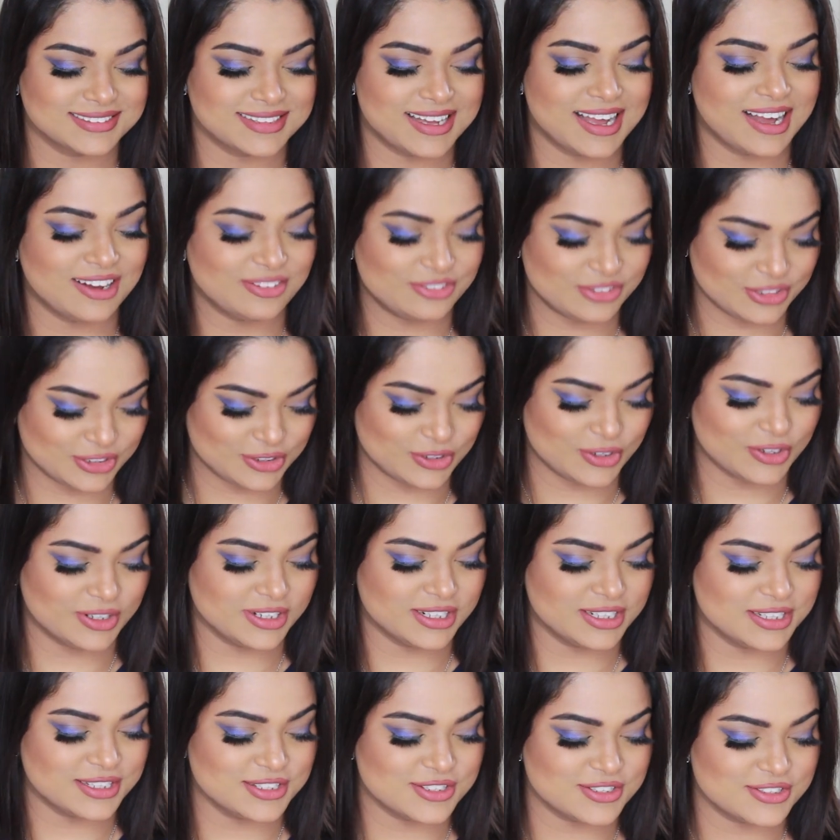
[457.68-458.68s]
after
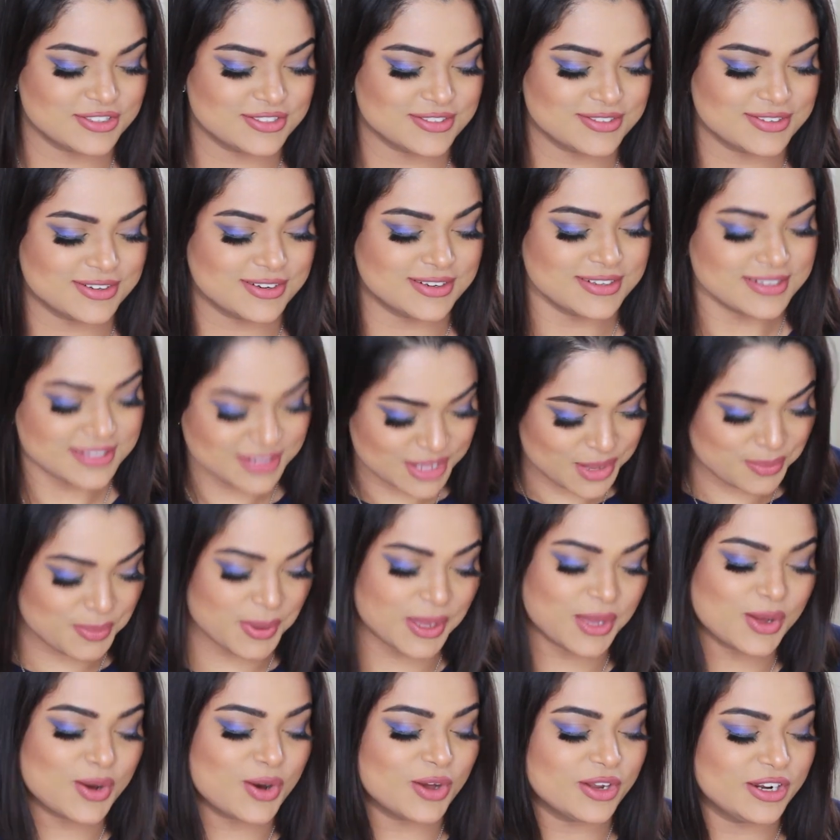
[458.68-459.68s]
college, or
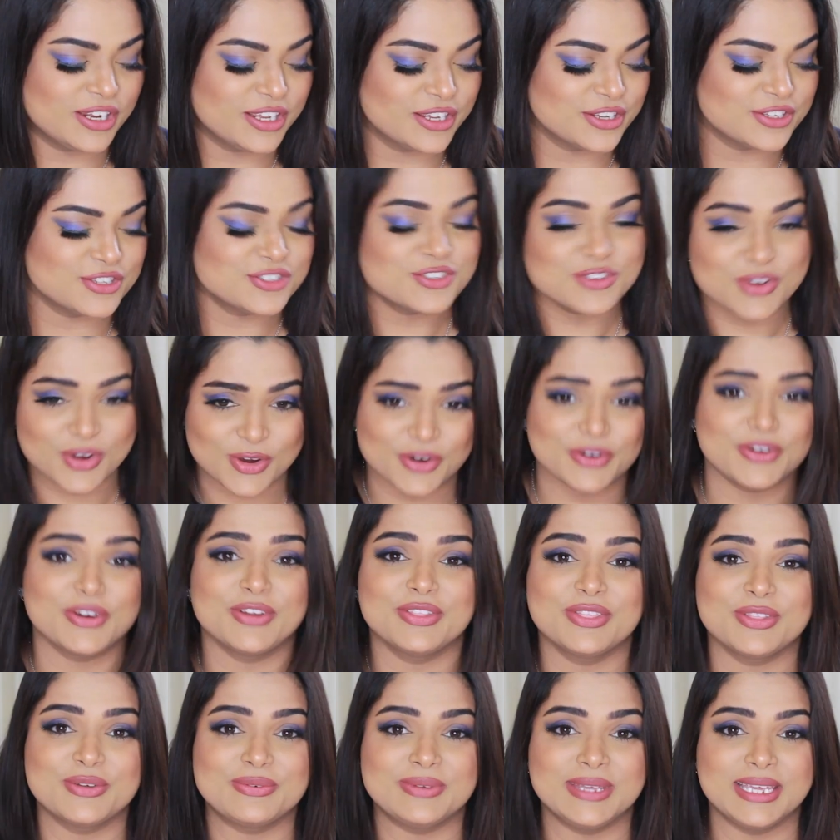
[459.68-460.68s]
skipping college, or
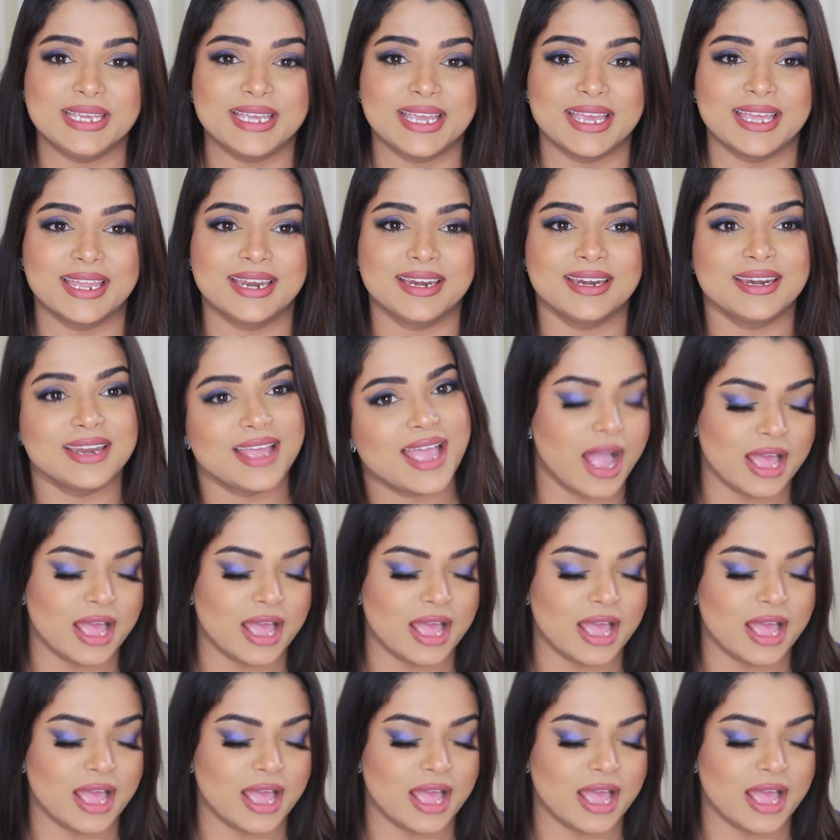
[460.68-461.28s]
on the weekend.